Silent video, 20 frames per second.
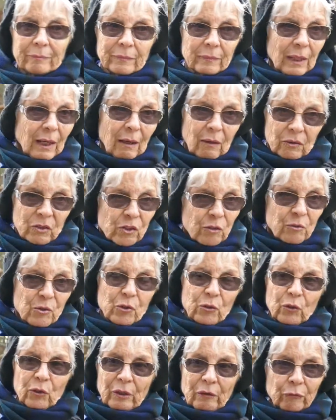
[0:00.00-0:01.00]
Now, she was
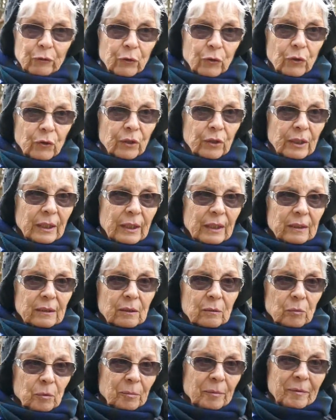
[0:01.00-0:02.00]
34,
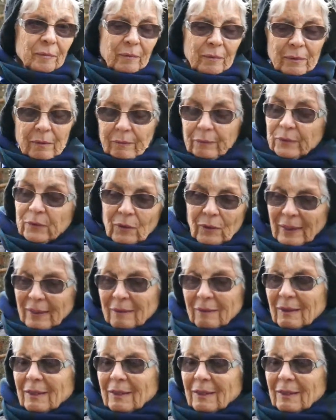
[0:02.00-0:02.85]
the woman, so